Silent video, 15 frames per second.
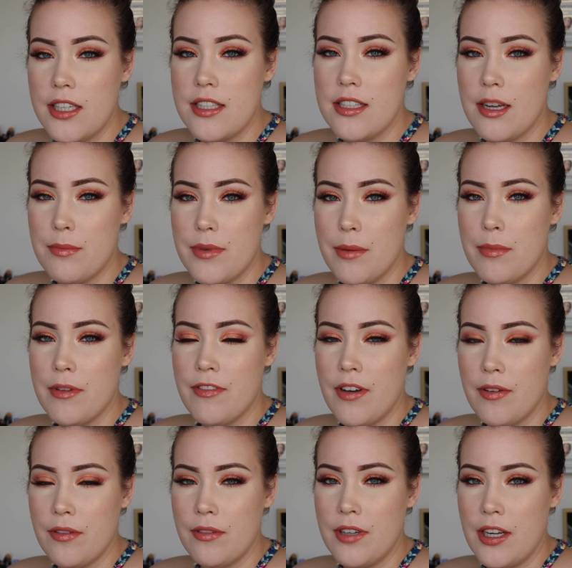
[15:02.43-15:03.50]
stepped up the
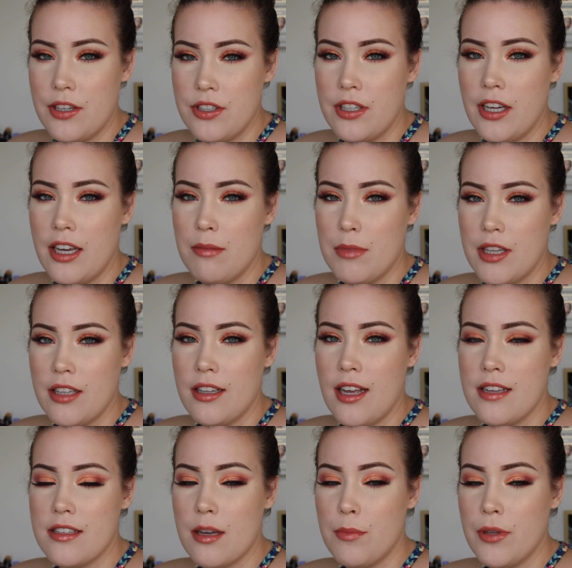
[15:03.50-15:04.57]
foundation game in the
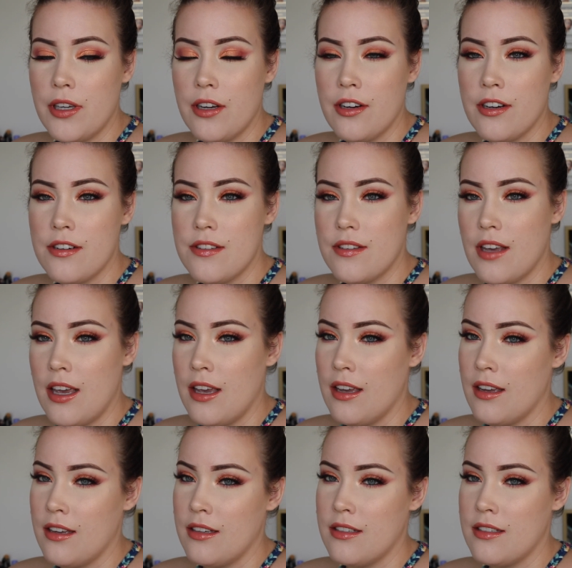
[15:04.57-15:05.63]
last couple of years,
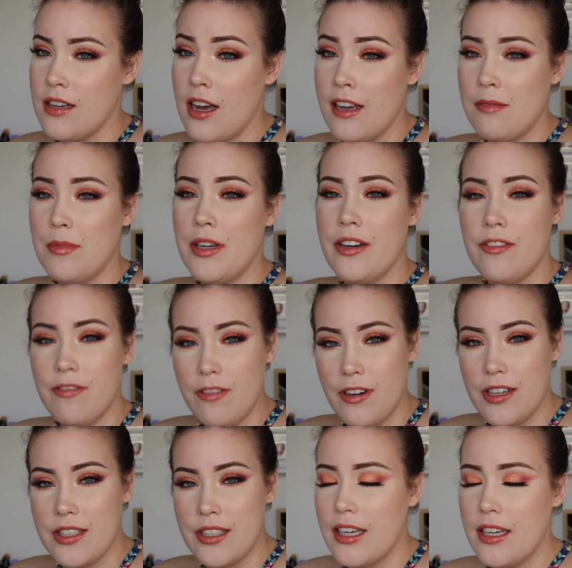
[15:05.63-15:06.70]
and I'm here for
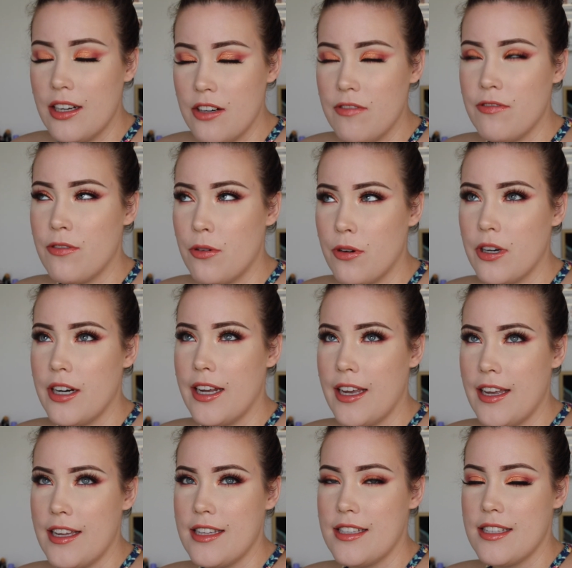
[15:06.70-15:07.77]
it. Here for
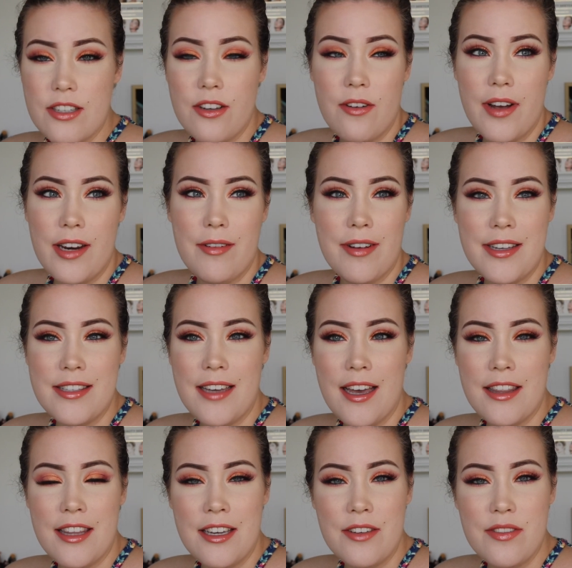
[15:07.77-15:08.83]
it. So anyways, yeah,
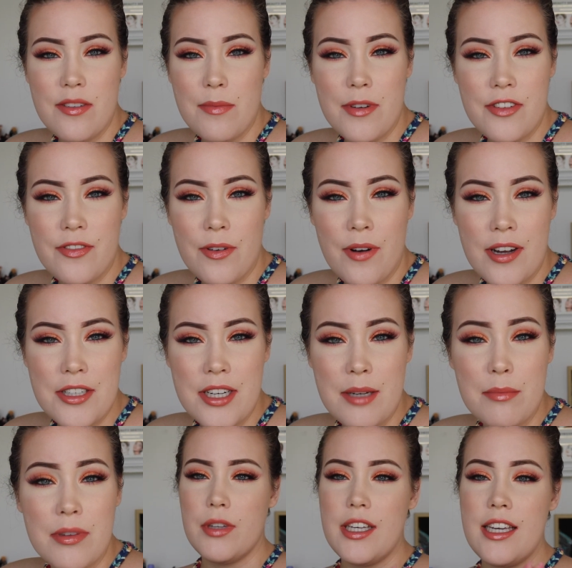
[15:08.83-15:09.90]
thank you so much for watching.
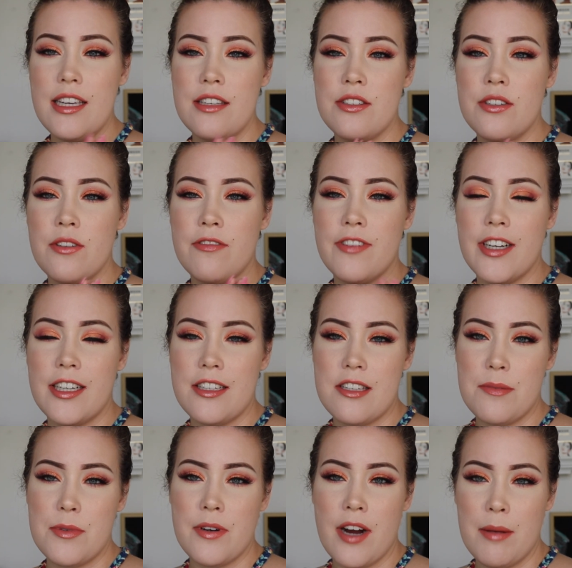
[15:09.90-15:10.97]
Please don't forget to
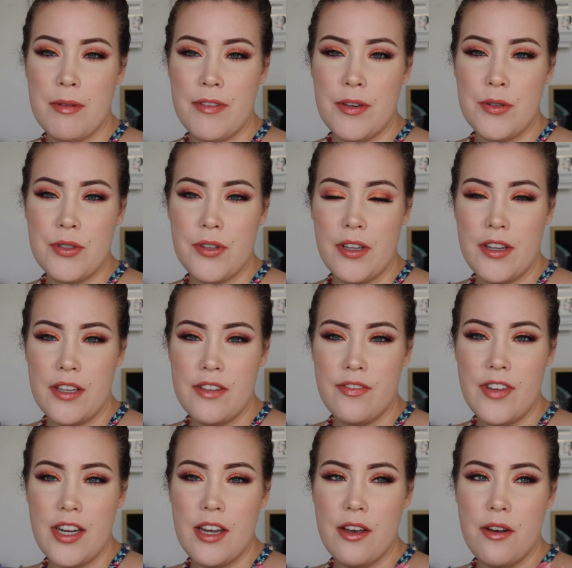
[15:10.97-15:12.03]
subscribe if you enjoyed this
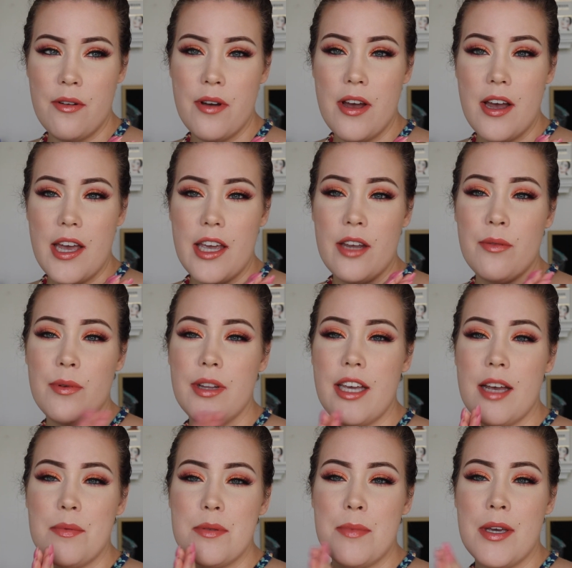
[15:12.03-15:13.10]
video. It really
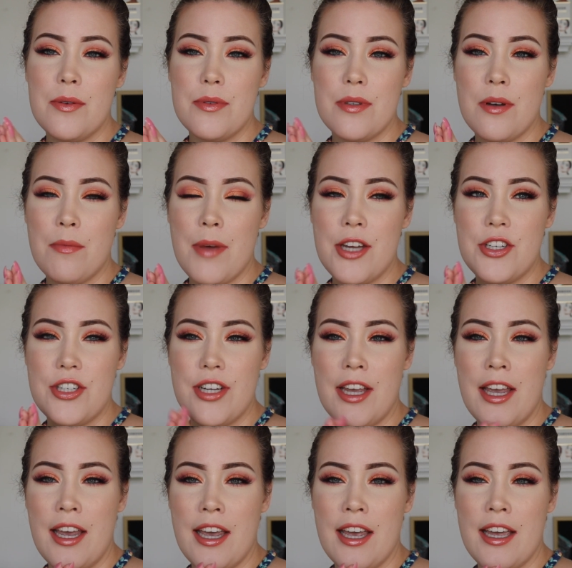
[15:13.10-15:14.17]
helps me out so much.
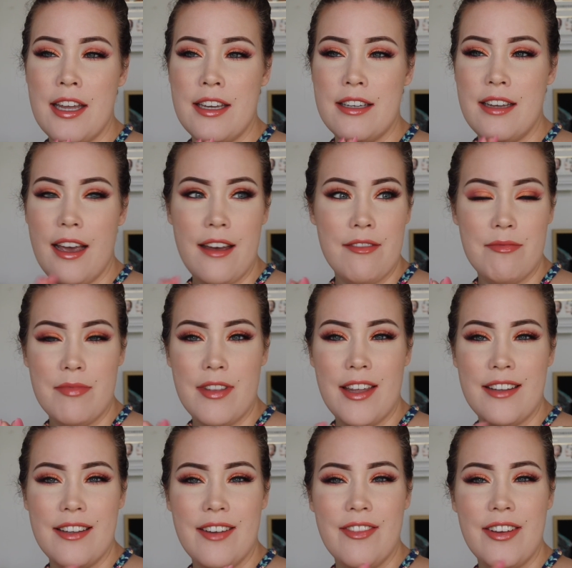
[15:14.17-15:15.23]
And yeah,
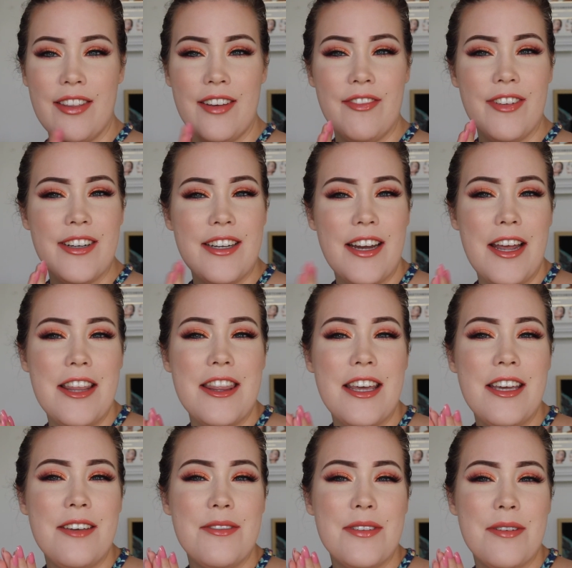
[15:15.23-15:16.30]
that's everything for today.
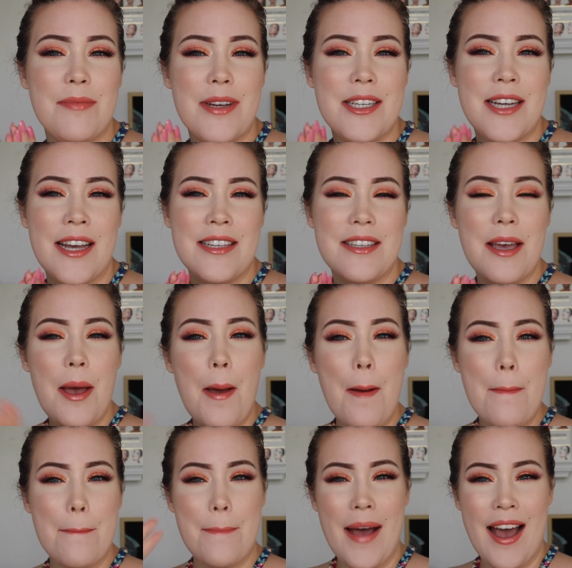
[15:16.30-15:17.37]
Thank you so much, guys.
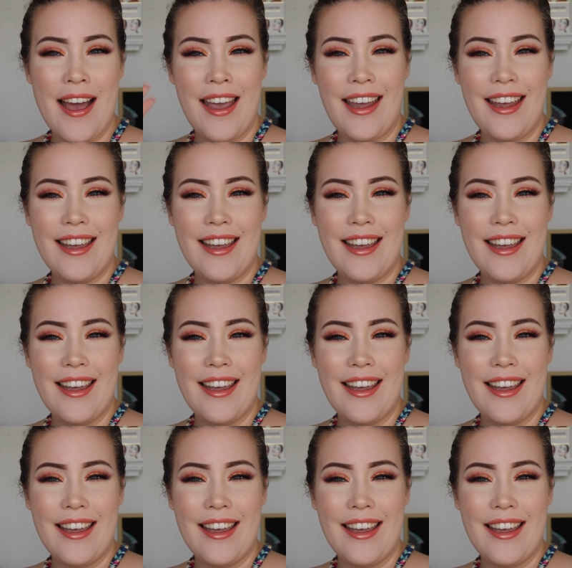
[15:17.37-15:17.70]
Bye.